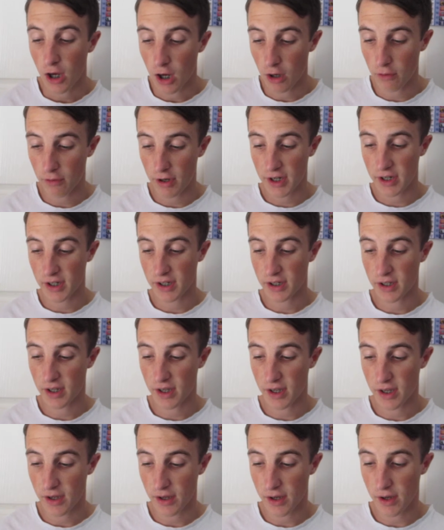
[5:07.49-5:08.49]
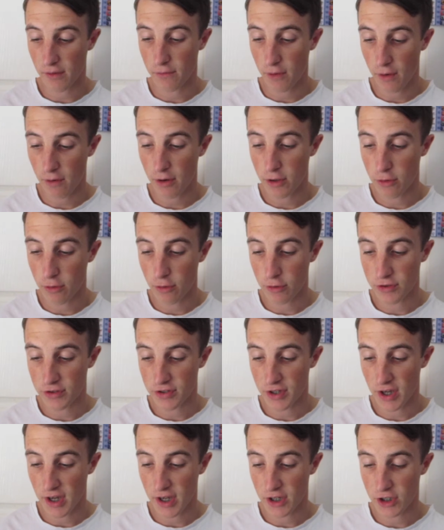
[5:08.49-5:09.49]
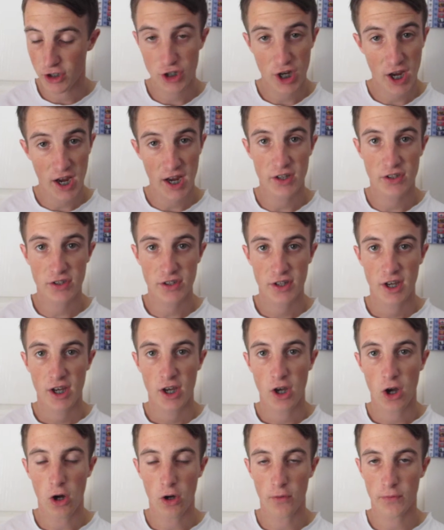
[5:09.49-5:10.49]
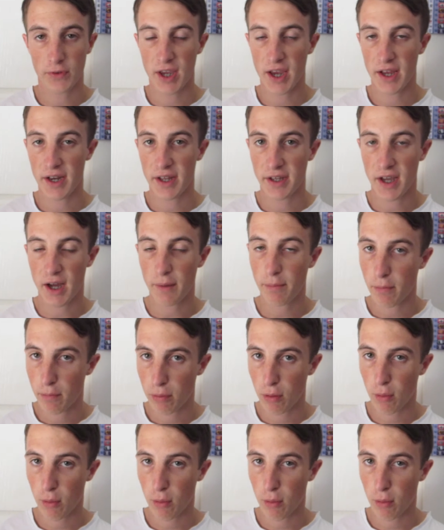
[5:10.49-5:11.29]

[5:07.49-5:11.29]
I reckon a very good chance of getting up.